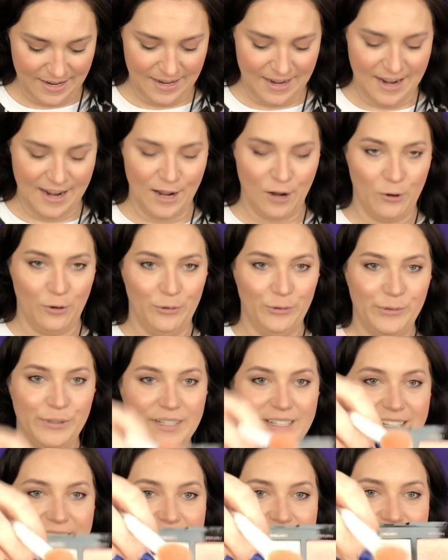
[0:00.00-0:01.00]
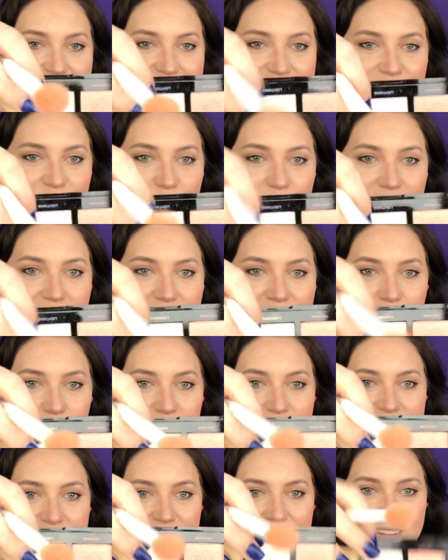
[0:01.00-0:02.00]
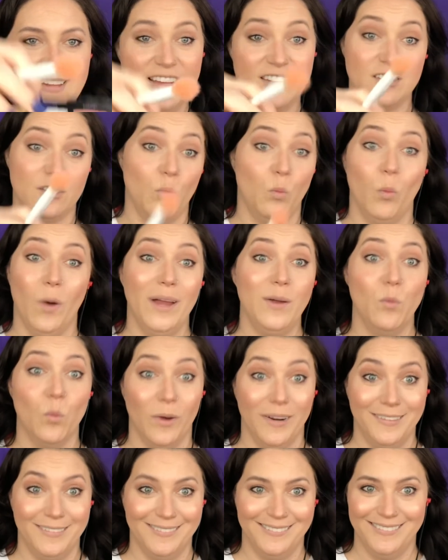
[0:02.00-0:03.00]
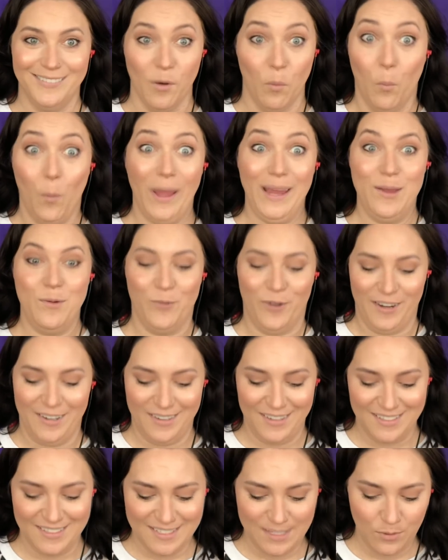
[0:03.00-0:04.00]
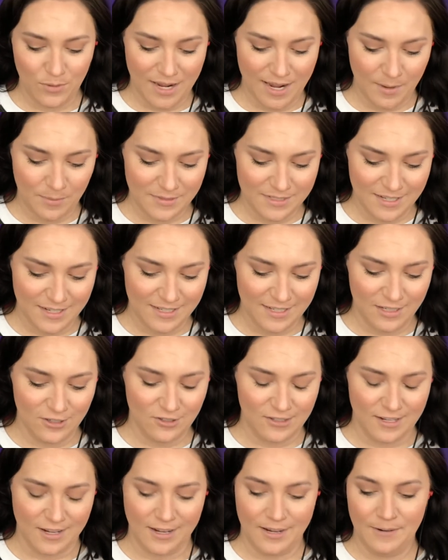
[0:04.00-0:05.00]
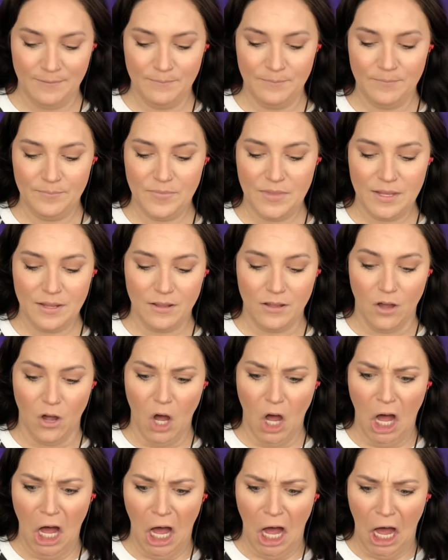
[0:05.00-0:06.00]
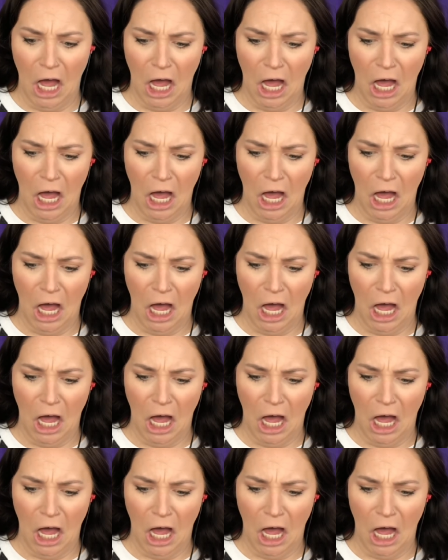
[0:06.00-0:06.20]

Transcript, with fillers: now and see what happens on, that's the white one. The white one. And see what happens on the other side. Oh